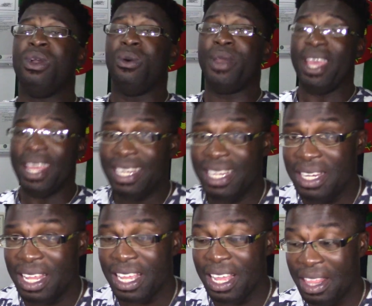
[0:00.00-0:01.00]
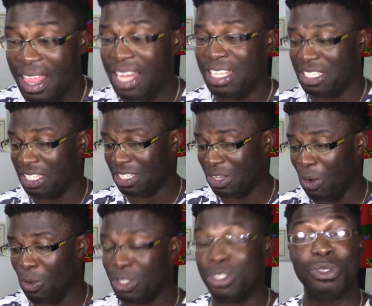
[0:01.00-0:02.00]
We're ending there. That is it. Oh,
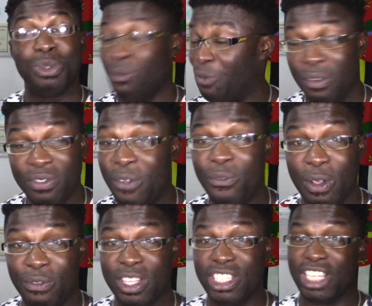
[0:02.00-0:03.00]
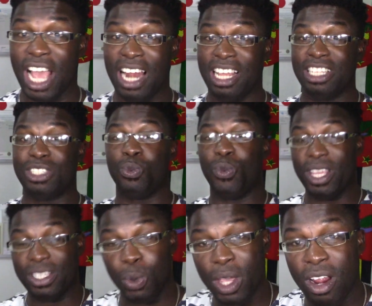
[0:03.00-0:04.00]
what? 50-50 challenge. We
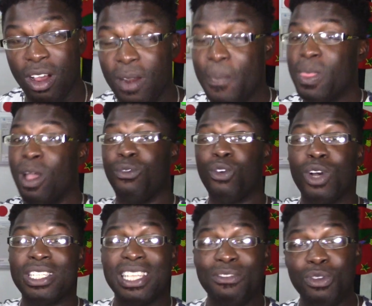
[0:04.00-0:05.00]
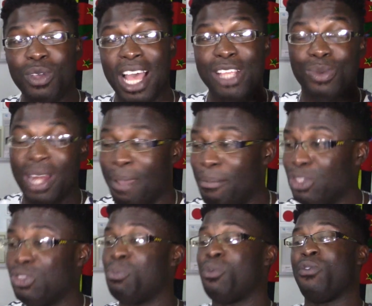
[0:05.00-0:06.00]
took it on. Of course, if you guys would like me
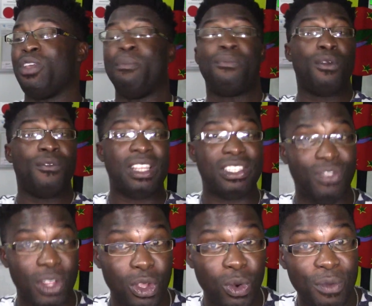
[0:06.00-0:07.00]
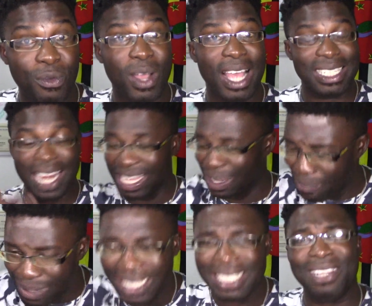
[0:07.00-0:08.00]
to improve this video, if you guys like it,
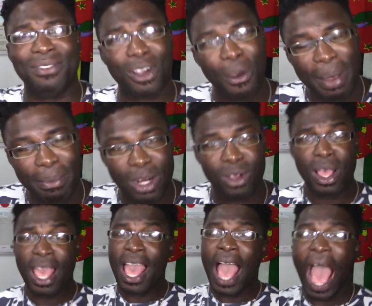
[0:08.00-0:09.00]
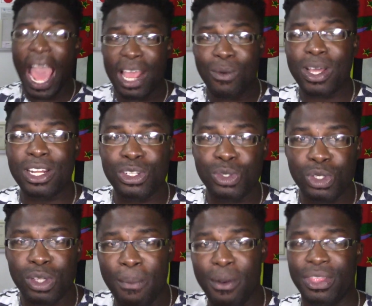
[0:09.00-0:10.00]
please leave a comment below. And I want to do
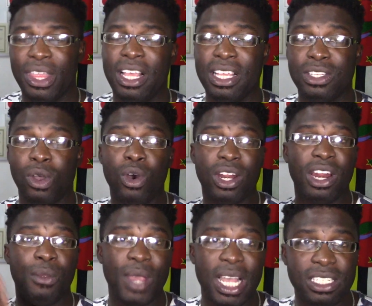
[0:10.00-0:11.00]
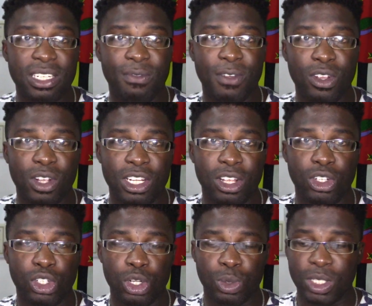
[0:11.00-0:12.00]
some more things other than reacting to the video on
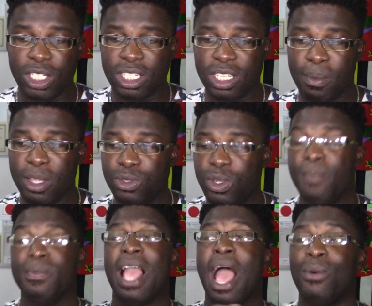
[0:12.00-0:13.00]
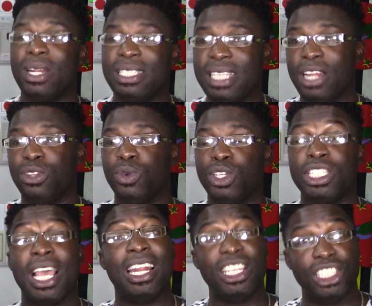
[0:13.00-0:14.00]
Junosuede Just Commentary. I want to start doing
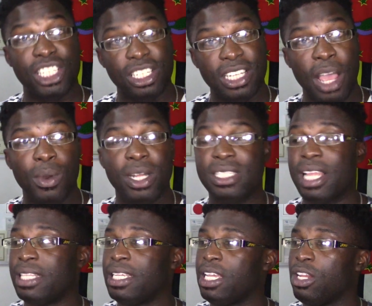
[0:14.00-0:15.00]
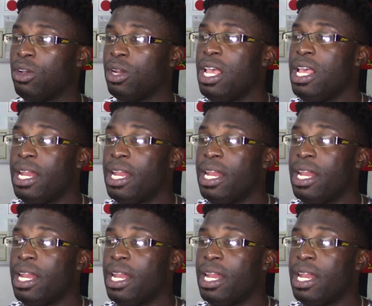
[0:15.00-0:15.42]
challenges. I want to start taking on.